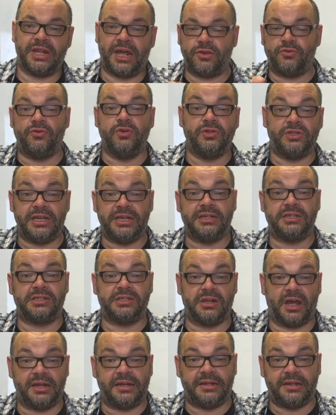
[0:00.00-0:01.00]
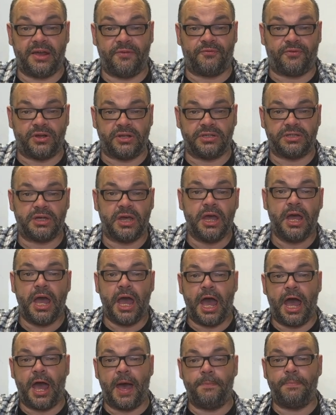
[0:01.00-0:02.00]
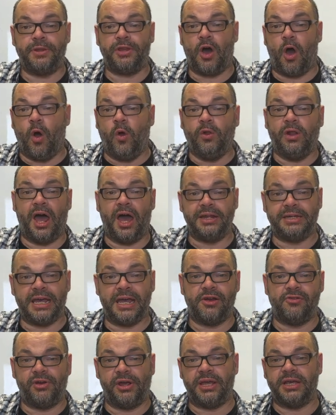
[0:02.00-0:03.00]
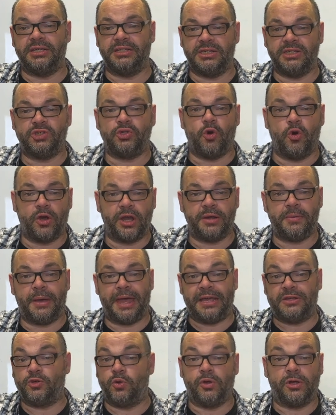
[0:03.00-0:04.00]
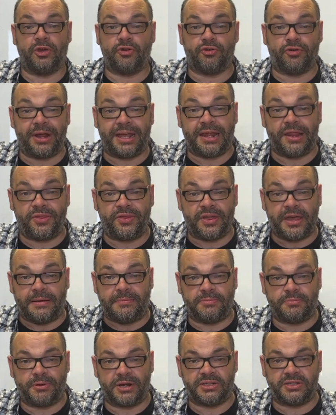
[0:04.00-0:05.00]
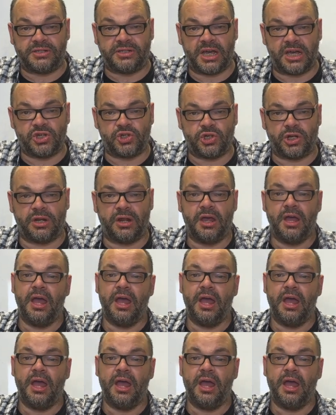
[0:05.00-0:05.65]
Now, the routine is slightly different, uh, but the whole idea is he's talking about, it's all a cricket-themed presentation,